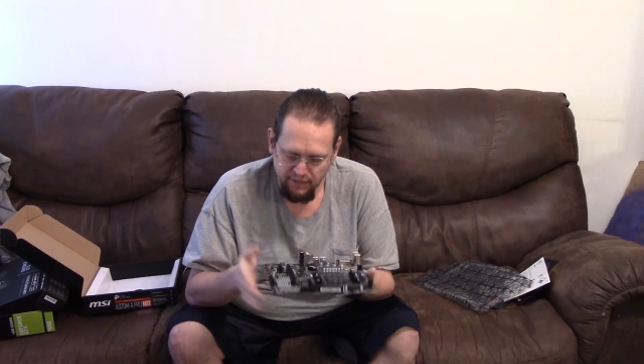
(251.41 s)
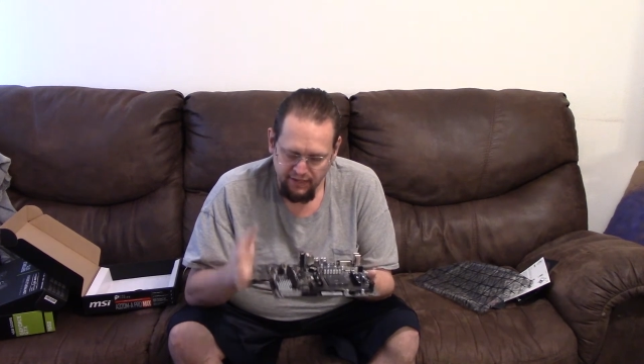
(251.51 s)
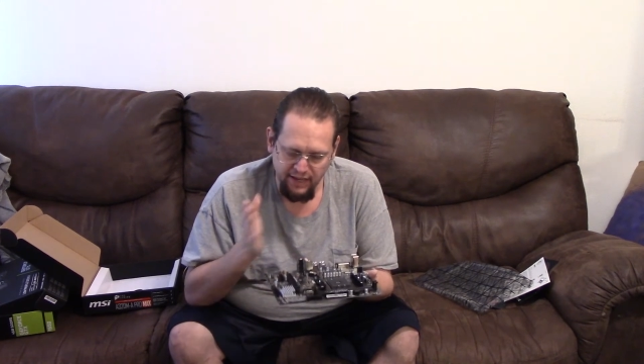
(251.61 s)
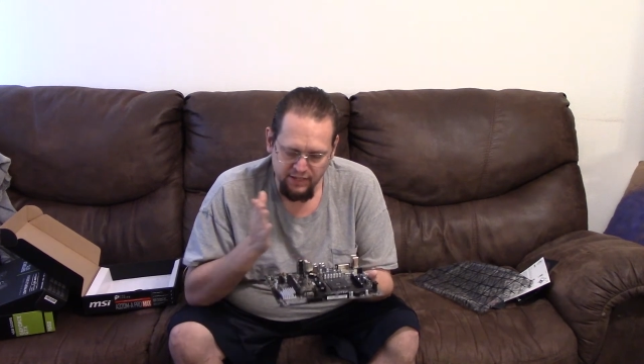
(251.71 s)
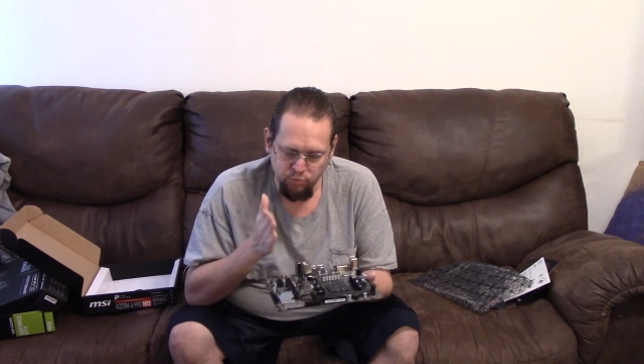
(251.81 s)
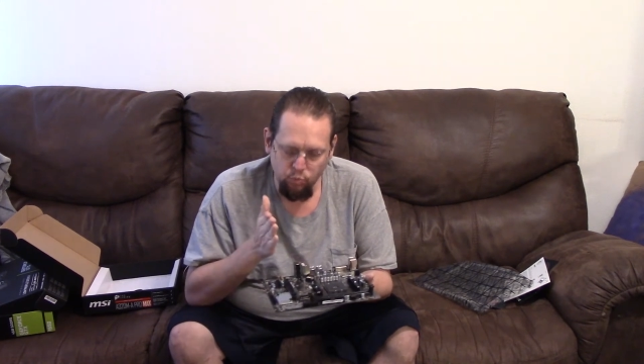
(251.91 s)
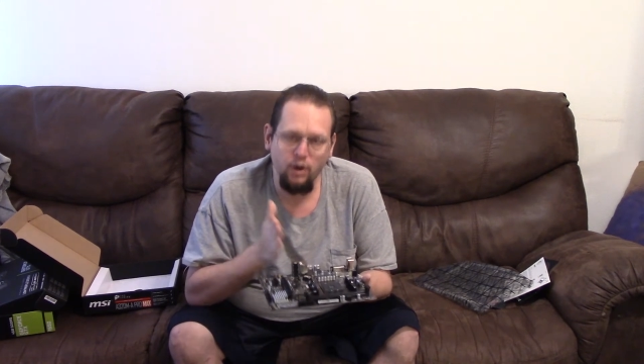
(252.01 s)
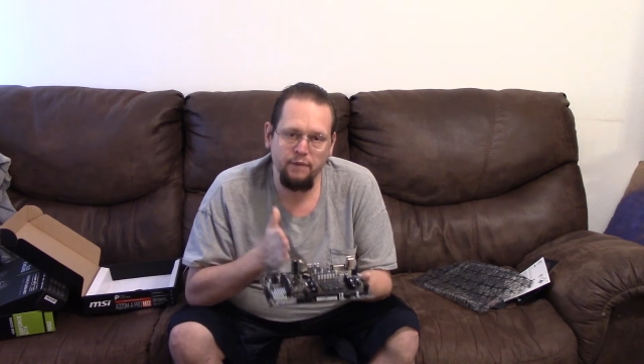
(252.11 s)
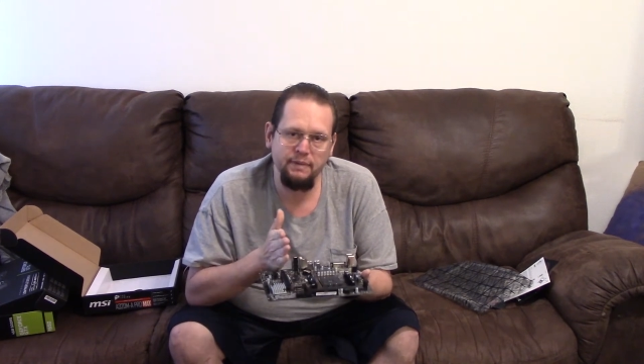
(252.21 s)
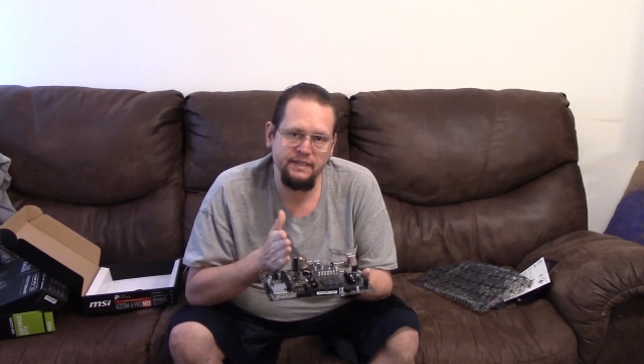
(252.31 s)
It has
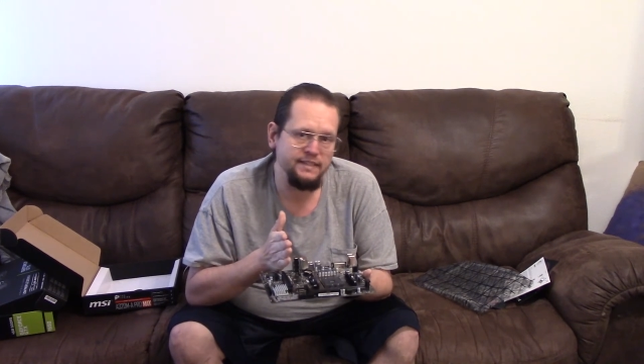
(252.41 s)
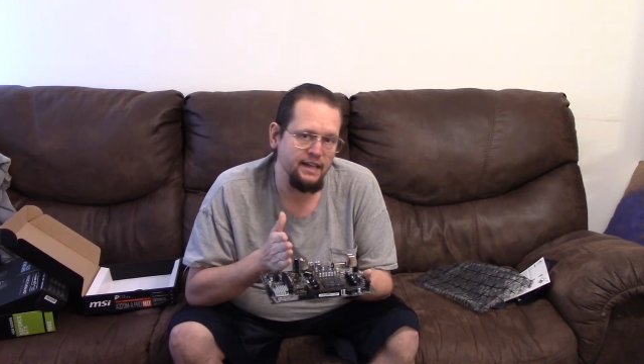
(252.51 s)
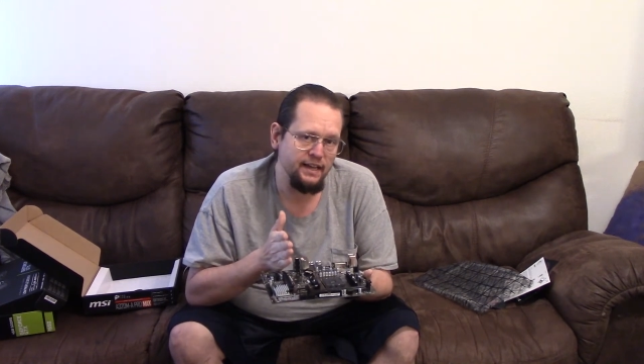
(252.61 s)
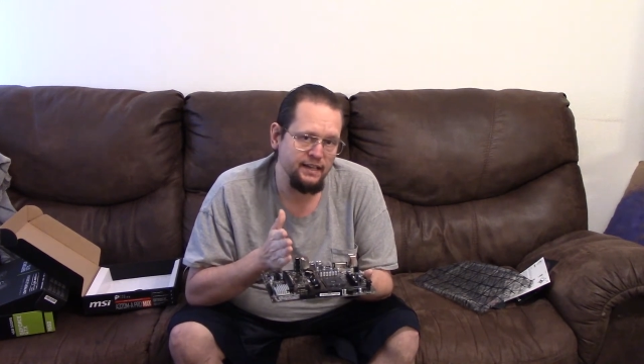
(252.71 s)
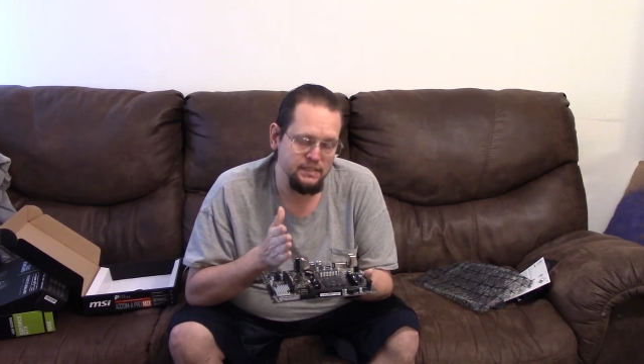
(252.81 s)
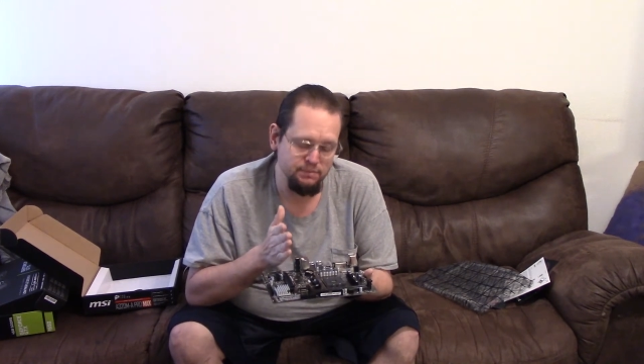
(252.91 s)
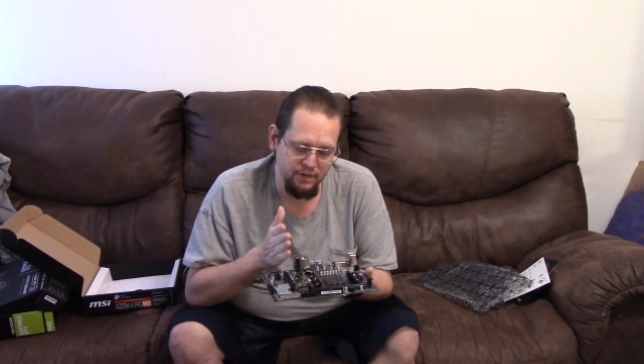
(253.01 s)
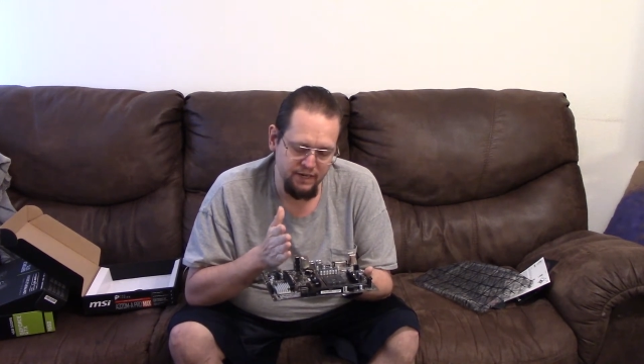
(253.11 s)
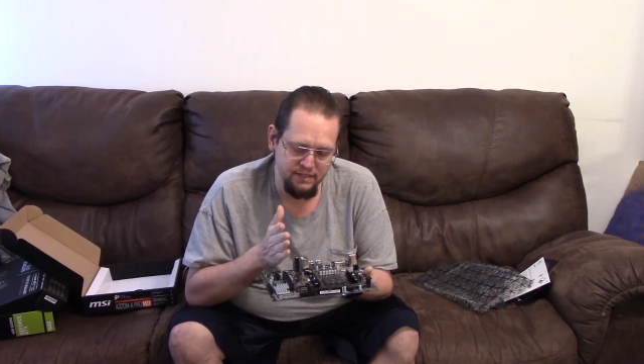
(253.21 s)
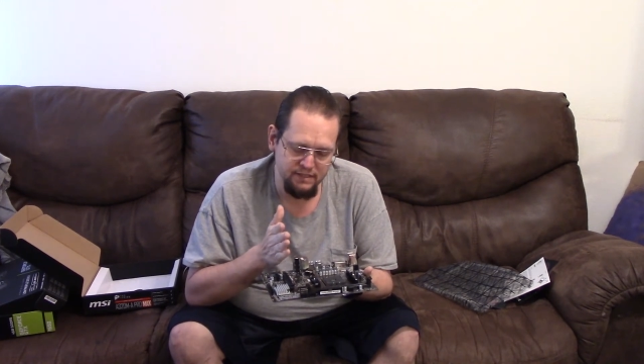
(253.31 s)
1 PCI
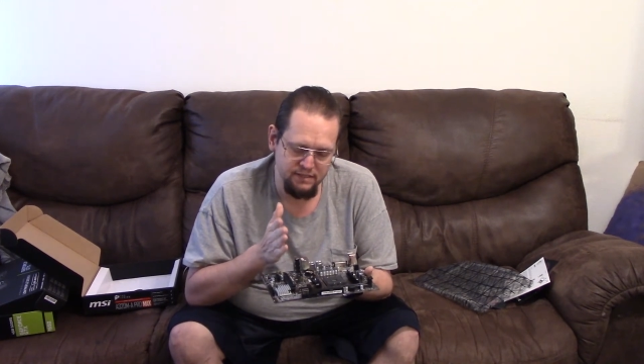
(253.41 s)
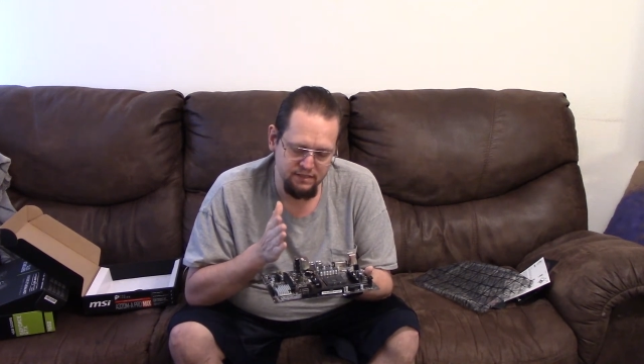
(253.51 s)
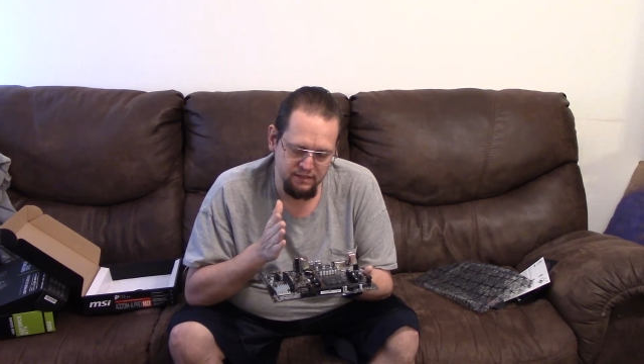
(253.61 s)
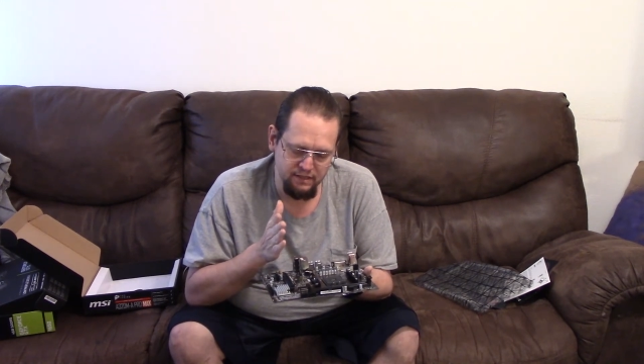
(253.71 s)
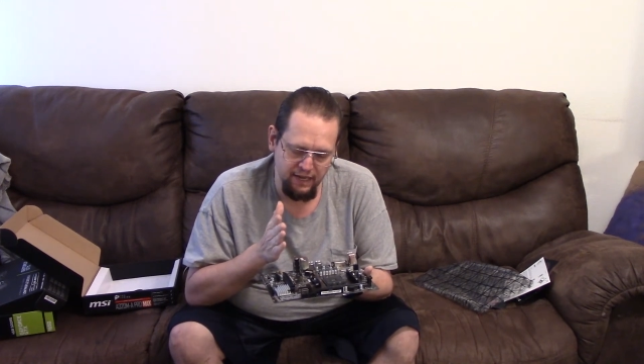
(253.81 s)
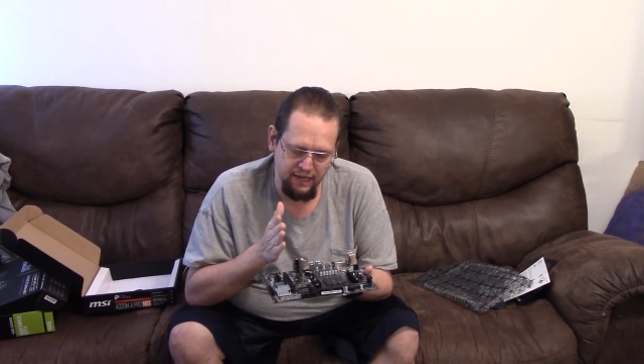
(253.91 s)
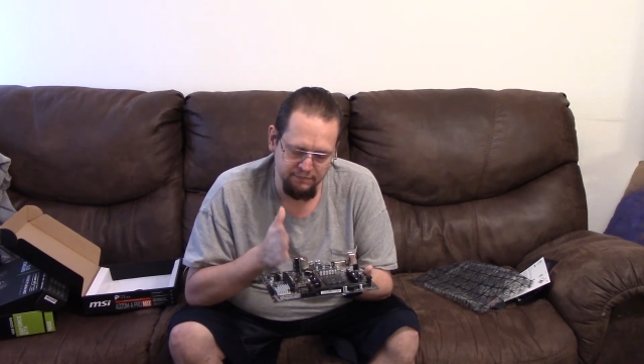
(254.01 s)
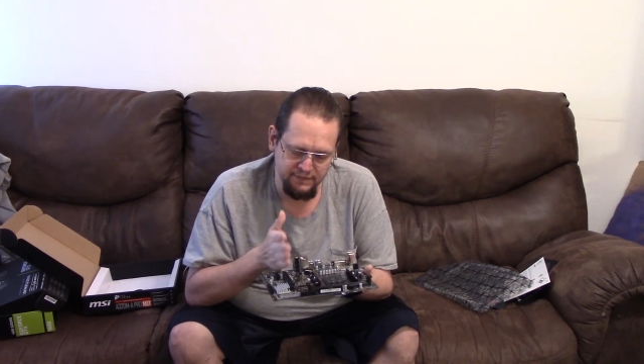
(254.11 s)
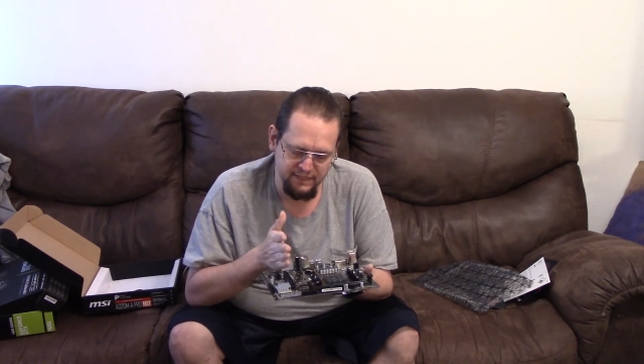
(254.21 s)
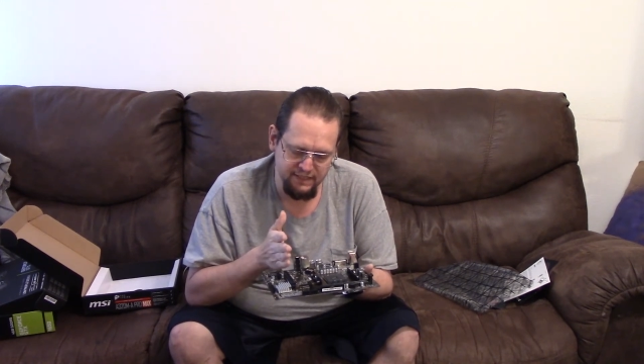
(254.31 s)
Express
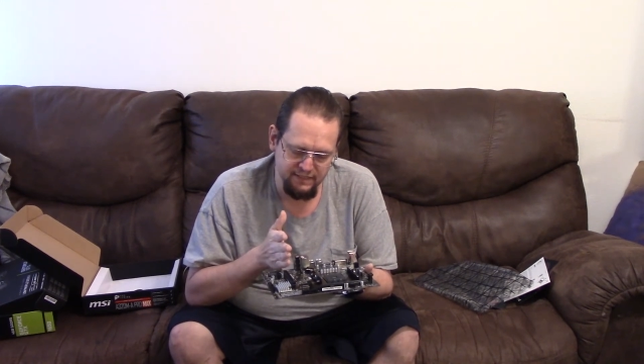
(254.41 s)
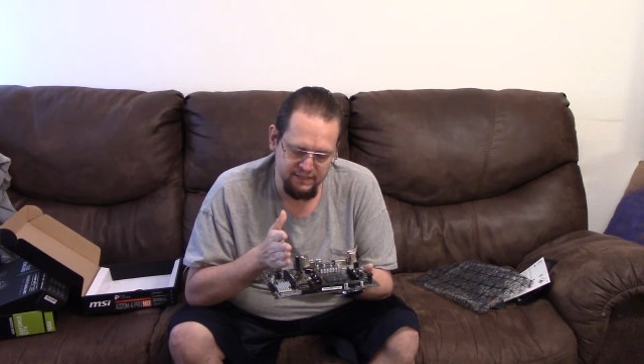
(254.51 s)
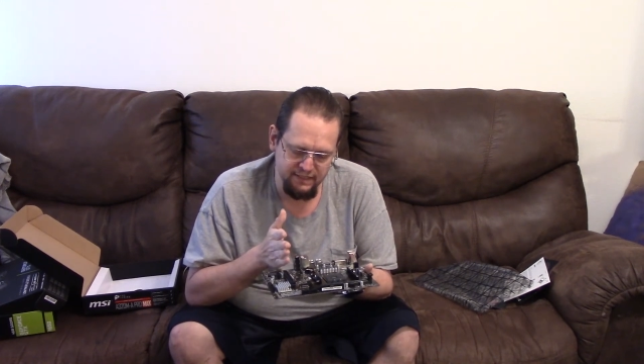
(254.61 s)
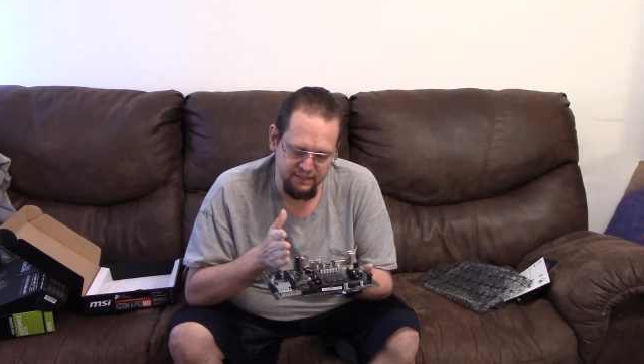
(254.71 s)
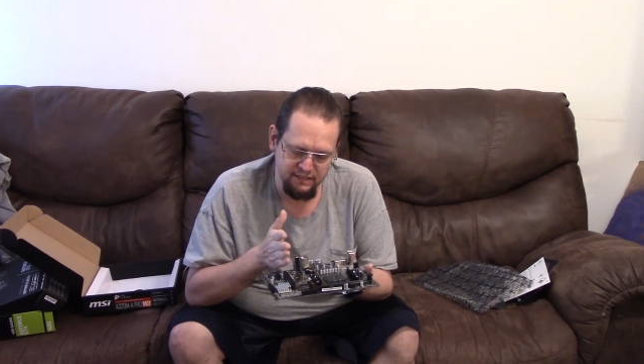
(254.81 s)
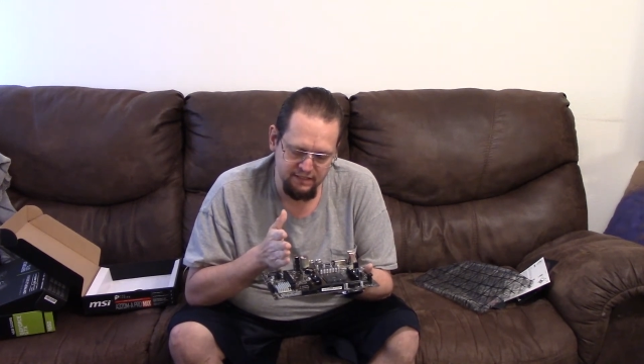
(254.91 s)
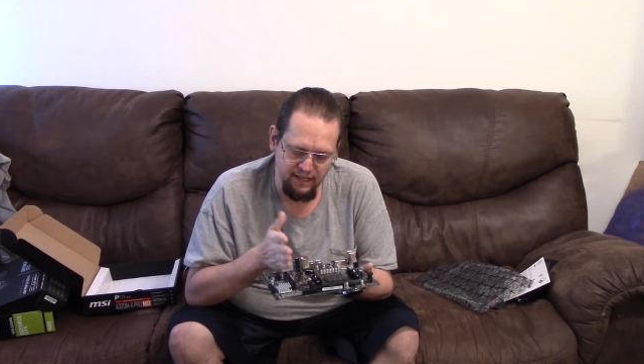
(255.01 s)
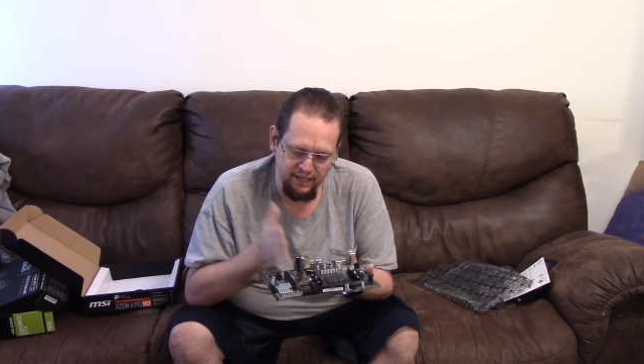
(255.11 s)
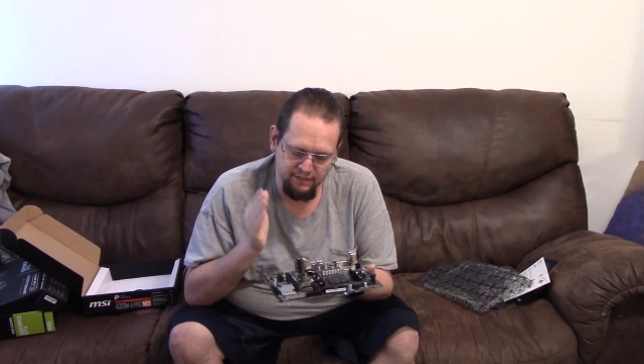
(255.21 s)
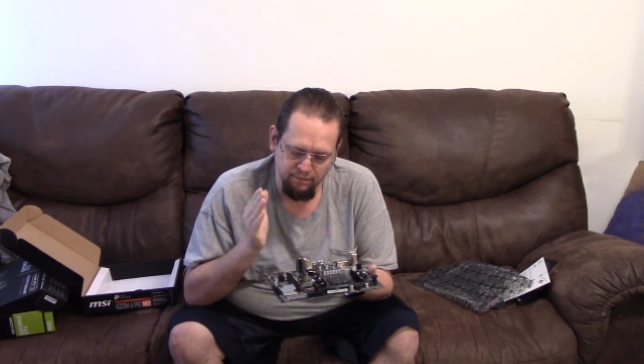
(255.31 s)
16
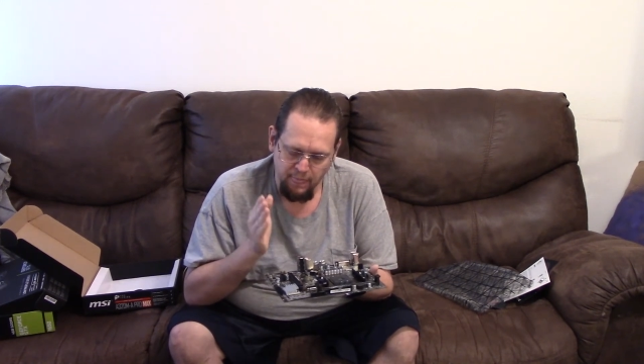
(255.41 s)
slot